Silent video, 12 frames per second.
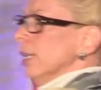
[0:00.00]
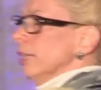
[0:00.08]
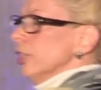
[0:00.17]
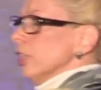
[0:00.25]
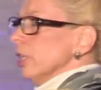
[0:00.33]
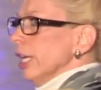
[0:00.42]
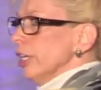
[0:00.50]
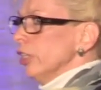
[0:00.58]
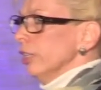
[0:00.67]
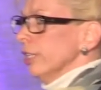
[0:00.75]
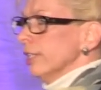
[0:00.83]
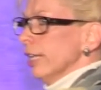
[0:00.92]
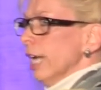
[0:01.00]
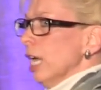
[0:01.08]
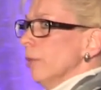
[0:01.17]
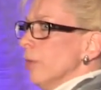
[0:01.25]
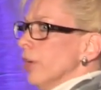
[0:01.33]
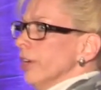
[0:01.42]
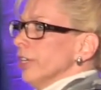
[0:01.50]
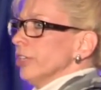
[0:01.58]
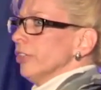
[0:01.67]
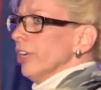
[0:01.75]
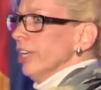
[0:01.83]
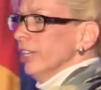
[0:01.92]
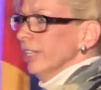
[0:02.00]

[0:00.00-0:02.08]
legislation that's going to help our industry?